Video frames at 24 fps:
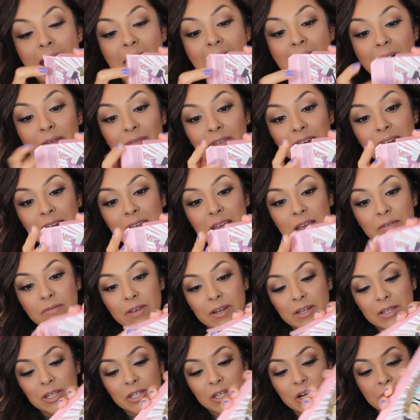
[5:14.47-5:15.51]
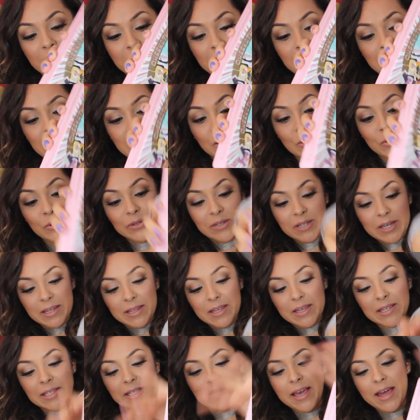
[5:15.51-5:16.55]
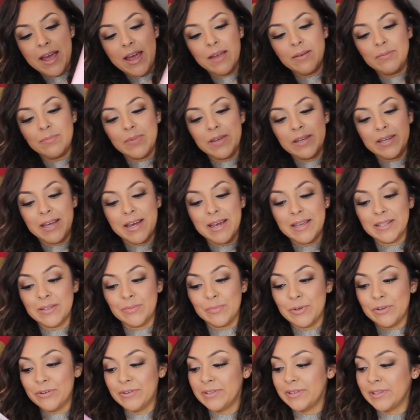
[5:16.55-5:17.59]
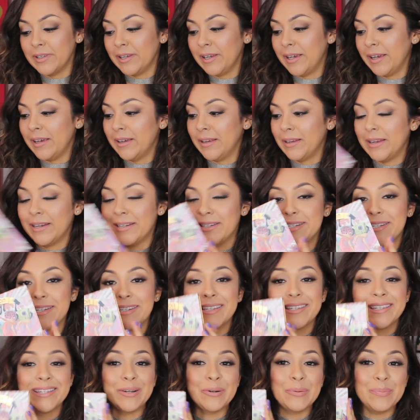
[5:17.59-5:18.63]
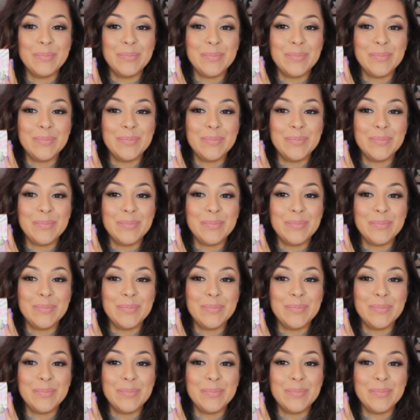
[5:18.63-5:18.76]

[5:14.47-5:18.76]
I haven't even started using this yet because mostly it's just so